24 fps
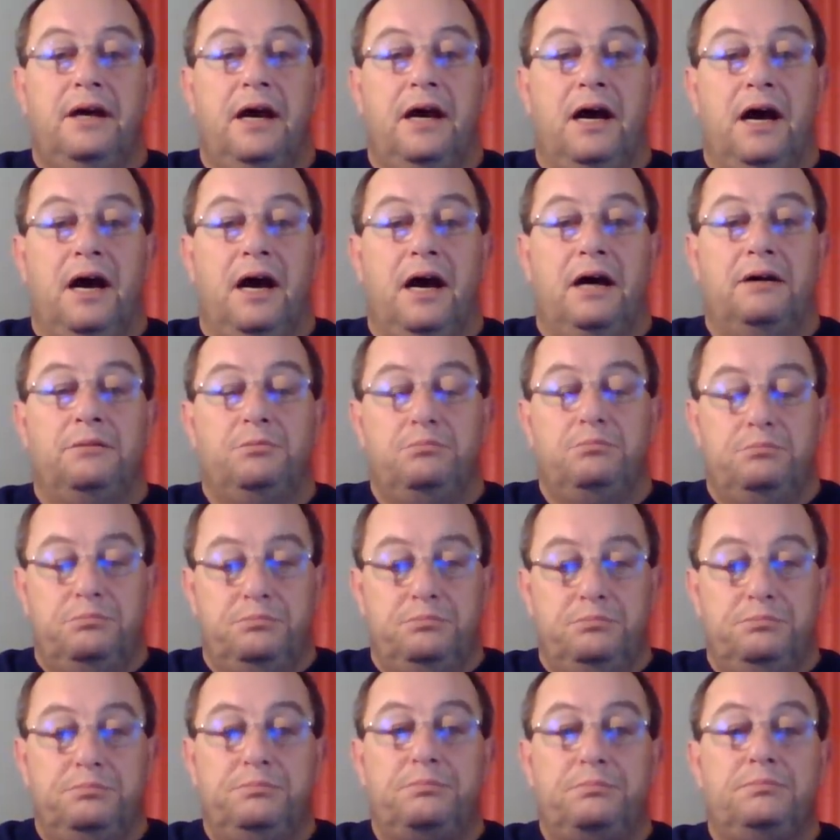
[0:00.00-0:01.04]

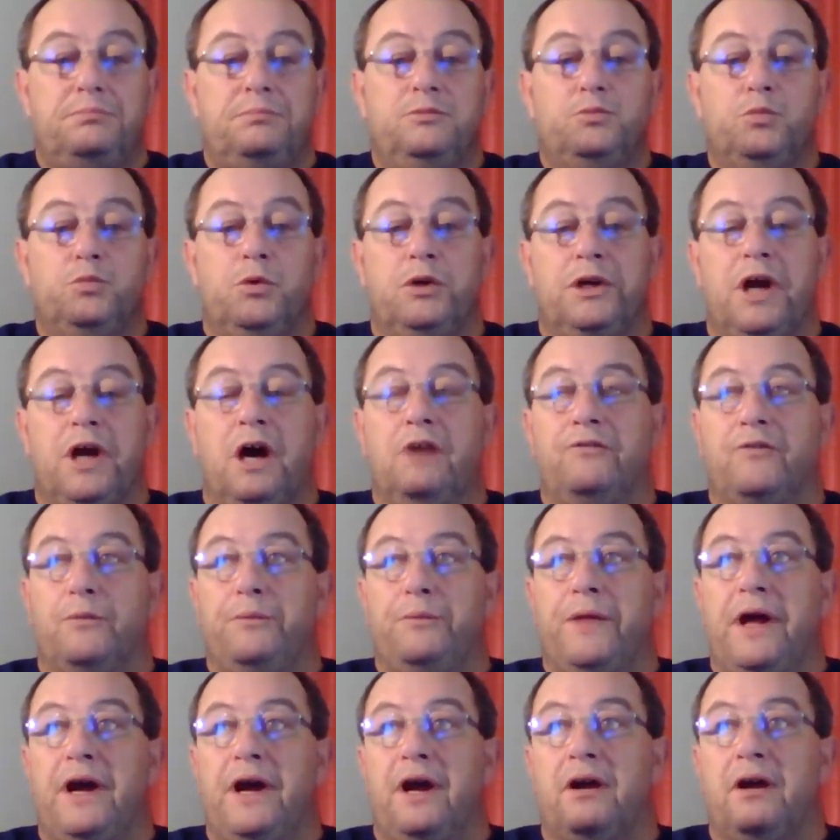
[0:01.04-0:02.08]
we'll go
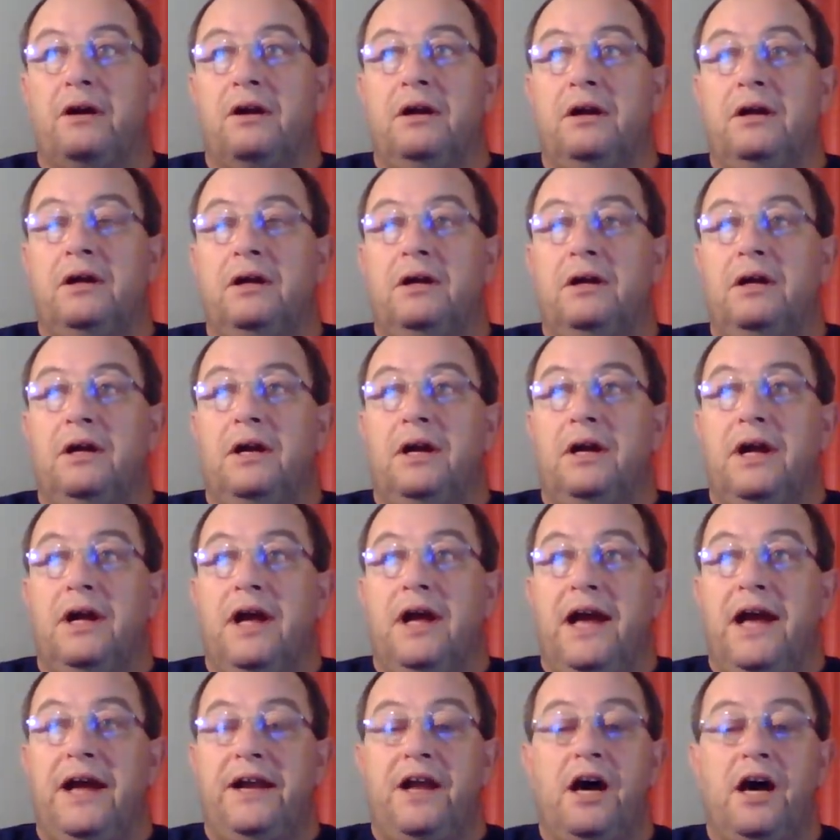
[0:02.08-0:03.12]
from there
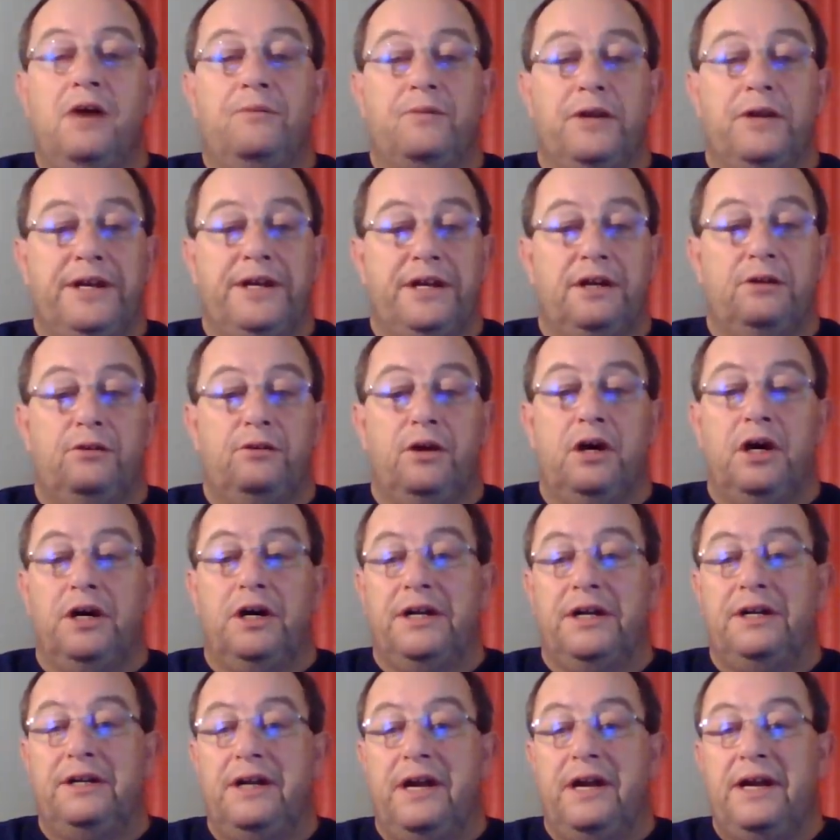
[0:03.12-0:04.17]
and hopefully get a run
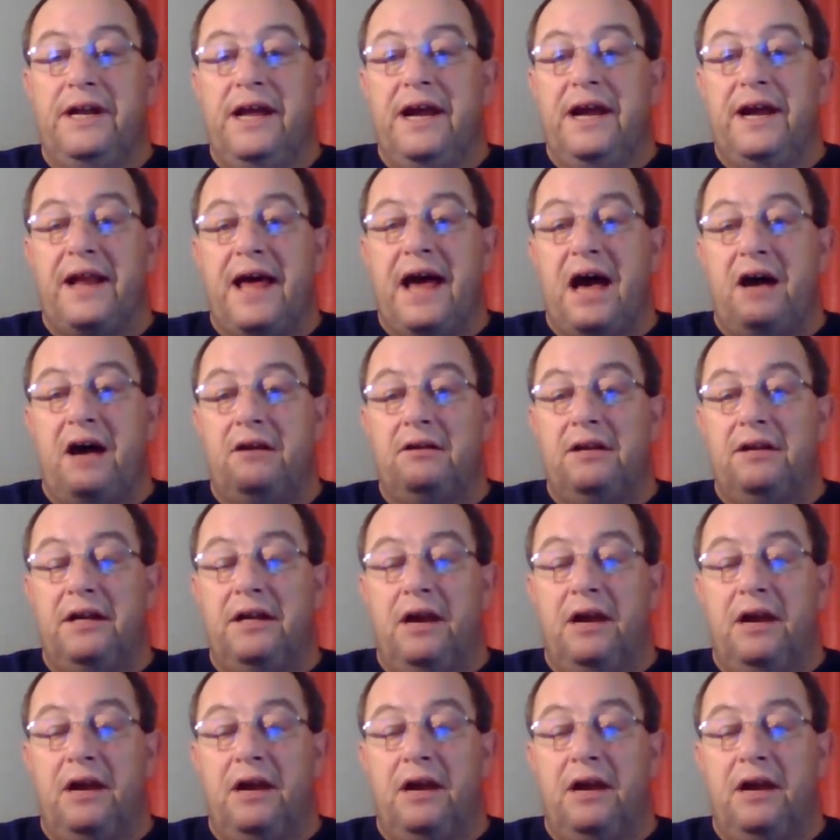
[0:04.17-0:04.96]
and head out.